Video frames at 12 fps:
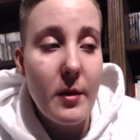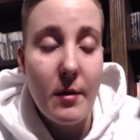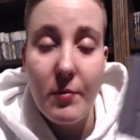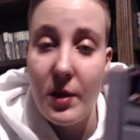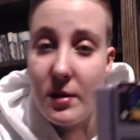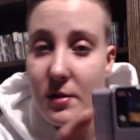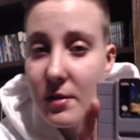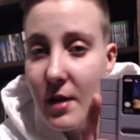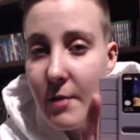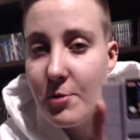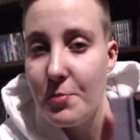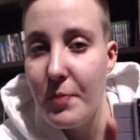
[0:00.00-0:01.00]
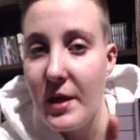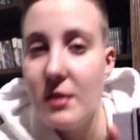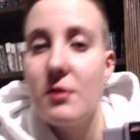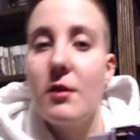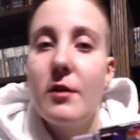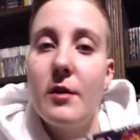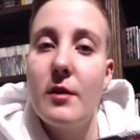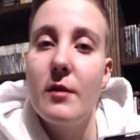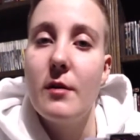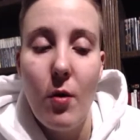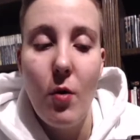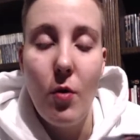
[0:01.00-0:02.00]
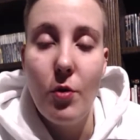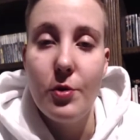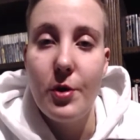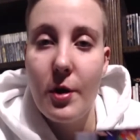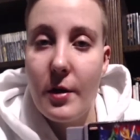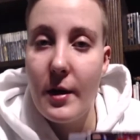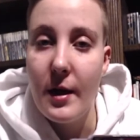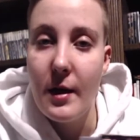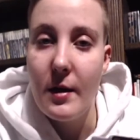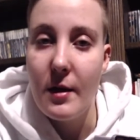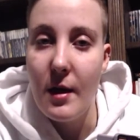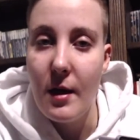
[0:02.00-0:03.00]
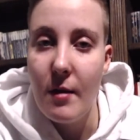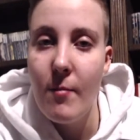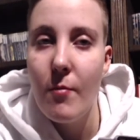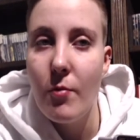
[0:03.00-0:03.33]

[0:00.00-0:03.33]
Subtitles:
because this game is based on an old arcade game,